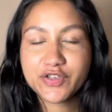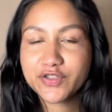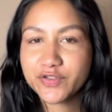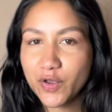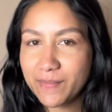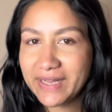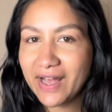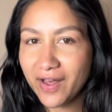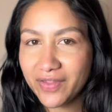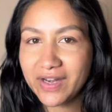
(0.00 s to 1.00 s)
are just so
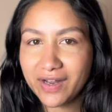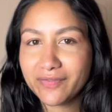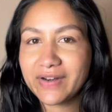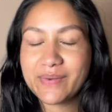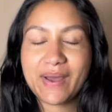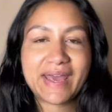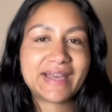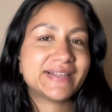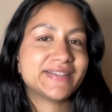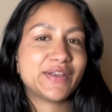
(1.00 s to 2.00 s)
many other lovely
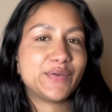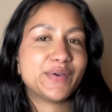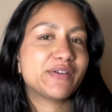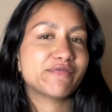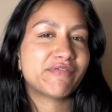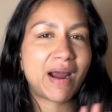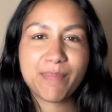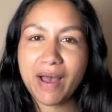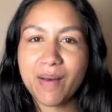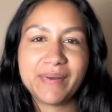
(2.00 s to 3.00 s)
ways that you can
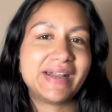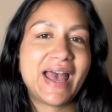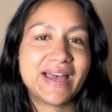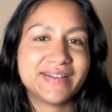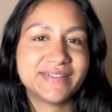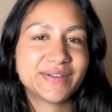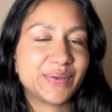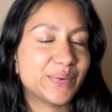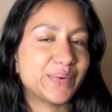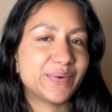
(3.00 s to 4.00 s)
wrap up and end
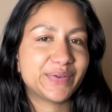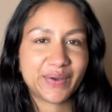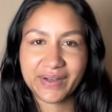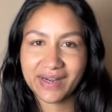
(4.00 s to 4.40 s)
your yoga